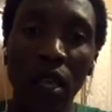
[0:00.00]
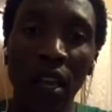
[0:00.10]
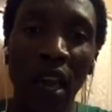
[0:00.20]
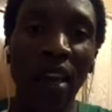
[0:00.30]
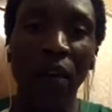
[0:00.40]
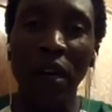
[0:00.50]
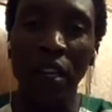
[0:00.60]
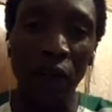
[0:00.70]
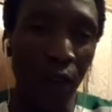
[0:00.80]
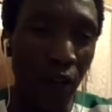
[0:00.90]
And I had my
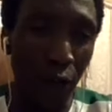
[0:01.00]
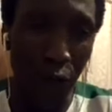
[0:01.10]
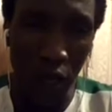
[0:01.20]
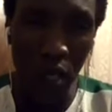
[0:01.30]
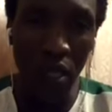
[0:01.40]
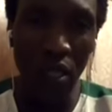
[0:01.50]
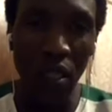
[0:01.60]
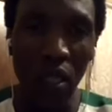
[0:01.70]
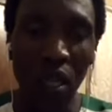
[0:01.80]
different fears